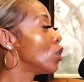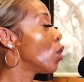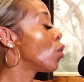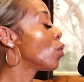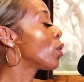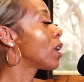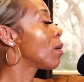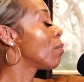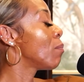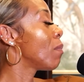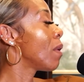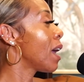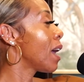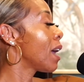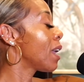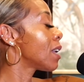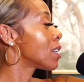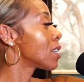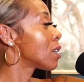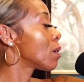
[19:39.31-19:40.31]
Don't get
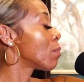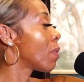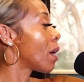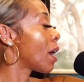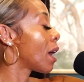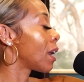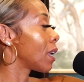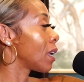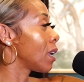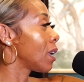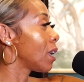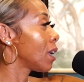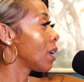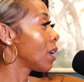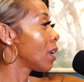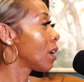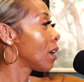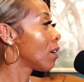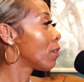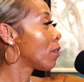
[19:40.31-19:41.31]
mad at somebody